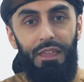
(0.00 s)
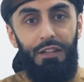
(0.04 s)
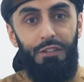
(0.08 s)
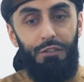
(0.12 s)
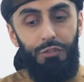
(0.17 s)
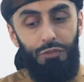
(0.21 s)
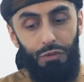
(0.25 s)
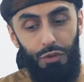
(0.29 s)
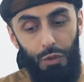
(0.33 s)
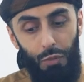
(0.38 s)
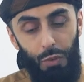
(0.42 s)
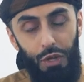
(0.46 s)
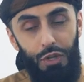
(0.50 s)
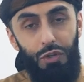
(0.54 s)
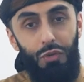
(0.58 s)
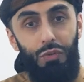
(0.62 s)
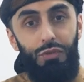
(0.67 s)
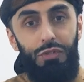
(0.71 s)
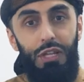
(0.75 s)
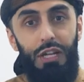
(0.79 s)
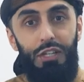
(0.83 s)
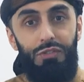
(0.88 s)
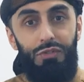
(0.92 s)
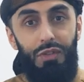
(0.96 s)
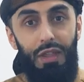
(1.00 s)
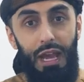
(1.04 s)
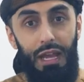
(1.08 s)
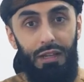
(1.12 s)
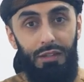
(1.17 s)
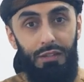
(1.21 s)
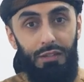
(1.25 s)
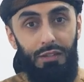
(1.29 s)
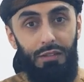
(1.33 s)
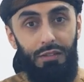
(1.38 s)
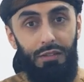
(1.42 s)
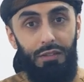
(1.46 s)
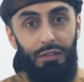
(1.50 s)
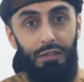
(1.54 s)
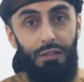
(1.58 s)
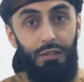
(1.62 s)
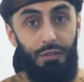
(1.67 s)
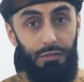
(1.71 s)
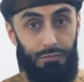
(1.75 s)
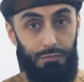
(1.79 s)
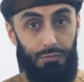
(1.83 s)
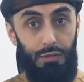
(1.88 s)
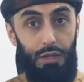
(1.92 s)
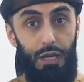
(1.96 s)
So the one who does that,
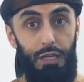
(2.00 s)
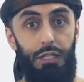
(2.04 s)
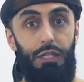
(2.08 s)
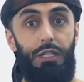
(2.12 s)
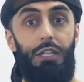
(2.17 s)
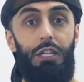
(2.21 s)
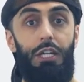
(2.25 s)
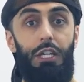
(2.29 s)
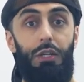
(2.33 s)
i.e.